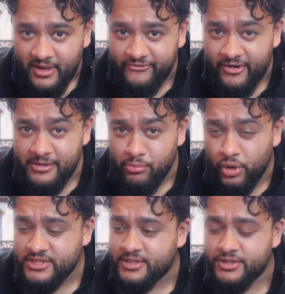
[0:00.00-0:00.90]
Very
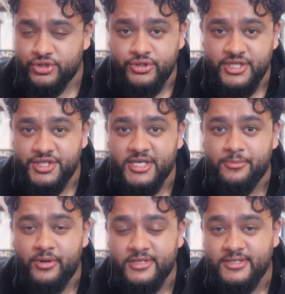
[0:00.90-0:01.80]
moist and juicy
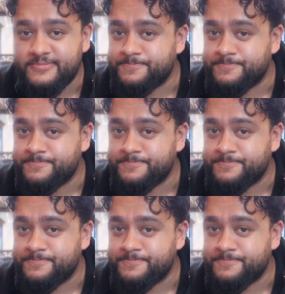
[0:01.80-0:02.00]
chicken breast.